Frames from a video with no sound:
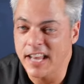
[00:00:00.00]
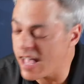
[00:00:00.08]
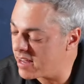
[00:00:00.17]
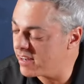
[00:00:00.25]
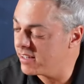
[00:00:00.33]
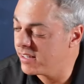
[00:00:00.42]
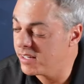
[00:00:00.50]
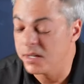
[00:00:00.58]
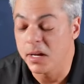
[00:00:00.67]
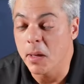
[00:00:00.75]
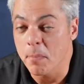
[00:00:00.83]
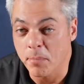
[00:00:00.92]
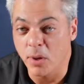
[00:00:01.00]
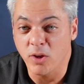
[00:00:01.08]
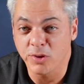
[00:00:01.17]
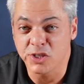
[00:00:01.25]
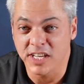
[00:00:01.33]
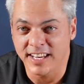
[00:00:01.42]
not
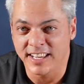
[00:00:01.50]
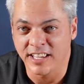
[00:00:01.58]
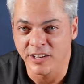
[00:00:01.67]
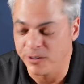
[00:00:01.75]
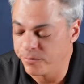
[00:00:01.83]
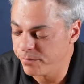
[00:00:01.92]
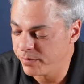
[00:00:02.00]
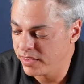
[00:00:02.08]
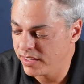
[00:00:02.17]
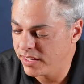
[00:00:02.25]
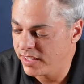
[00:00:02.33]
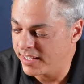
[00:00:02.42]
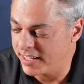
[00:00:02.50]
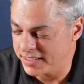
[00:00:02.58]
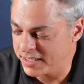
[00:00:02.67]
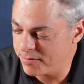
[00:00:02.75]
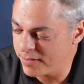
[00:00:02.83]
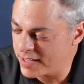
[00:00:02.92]
bullshitting you, because
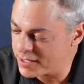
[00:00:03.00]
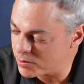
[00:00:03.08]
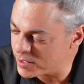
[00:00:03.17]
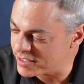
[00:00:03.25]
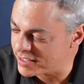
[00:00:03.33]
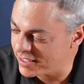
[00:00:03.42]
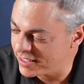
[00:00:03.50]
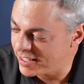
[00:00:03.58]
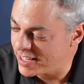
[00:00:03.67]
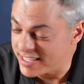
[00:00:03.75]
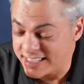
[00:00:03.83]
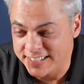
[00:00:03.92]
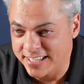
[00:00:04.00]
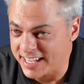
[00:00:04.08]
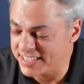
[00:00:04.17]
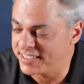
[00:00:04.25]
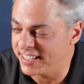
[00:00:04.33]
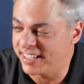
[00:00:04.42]
if this was
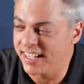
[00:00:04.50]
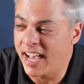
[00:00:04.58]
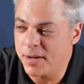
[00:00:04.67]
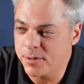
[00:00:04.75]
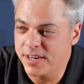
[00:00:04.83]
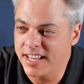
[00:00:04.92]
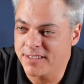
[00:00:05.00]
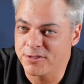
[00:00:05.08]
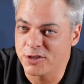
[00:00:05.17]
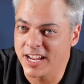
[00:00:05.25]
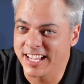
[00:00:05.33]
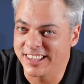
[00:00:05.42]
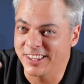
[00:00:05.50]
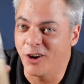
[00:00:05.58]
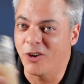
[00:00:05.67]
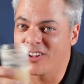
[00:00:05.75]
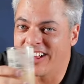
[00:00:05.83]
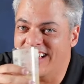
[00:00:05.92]
disgusting, I wouldn't have drank the
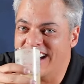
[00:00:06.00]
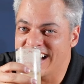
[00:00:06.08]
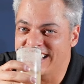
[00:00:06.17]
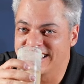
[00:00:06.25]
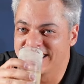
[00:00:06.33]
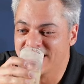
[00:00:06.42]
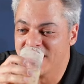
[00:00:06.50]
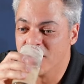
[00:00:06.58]
whole glass.